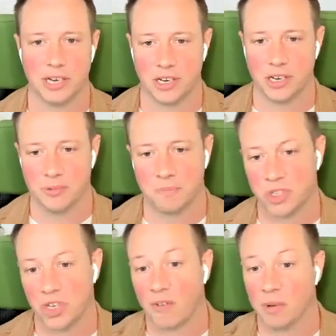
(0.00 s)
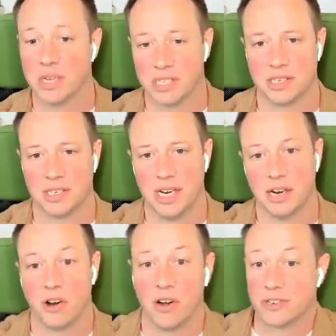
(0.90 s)
So you solve a business need
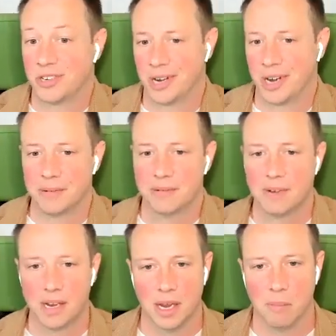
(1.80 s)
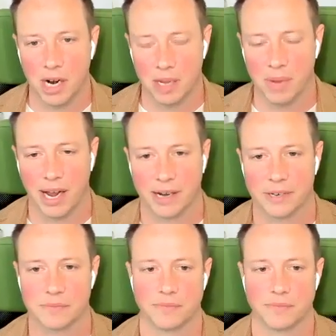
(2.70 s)
and also get money back.